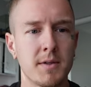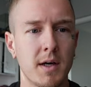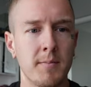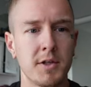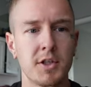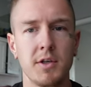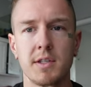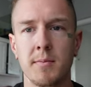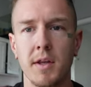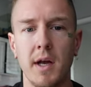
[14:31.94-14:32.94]
I'm gonna show you
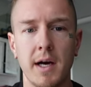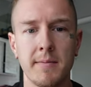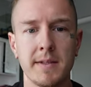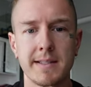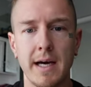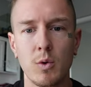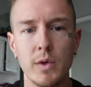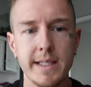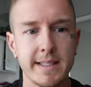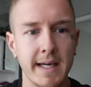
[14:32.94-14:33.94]
some of the documents that
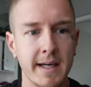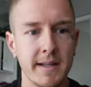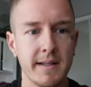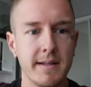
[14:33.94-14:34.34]
we send